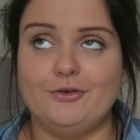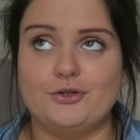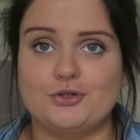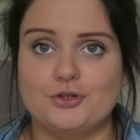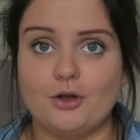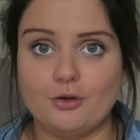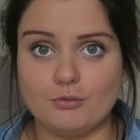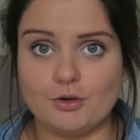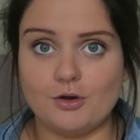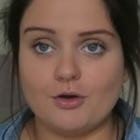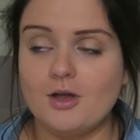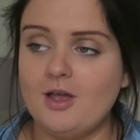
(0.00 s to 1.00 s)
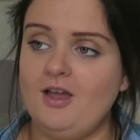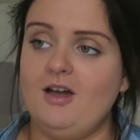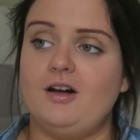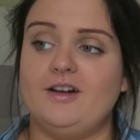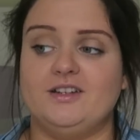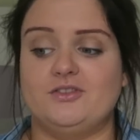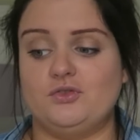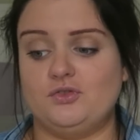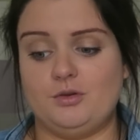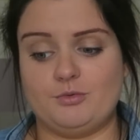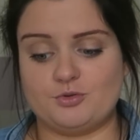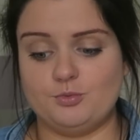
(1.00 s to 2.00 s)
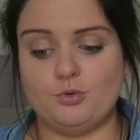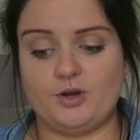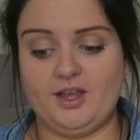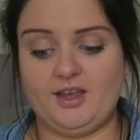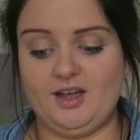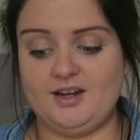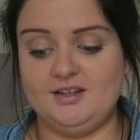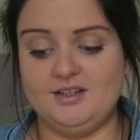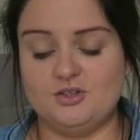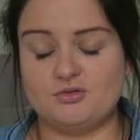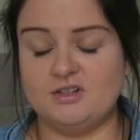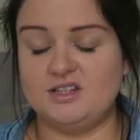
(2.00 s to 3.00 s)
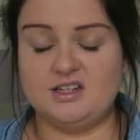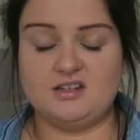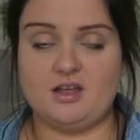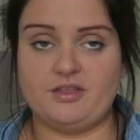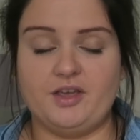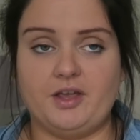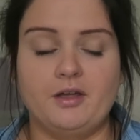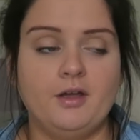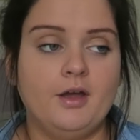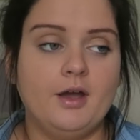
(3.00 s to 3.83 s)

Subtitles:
for so long. I did so much walking and it literally did nothing.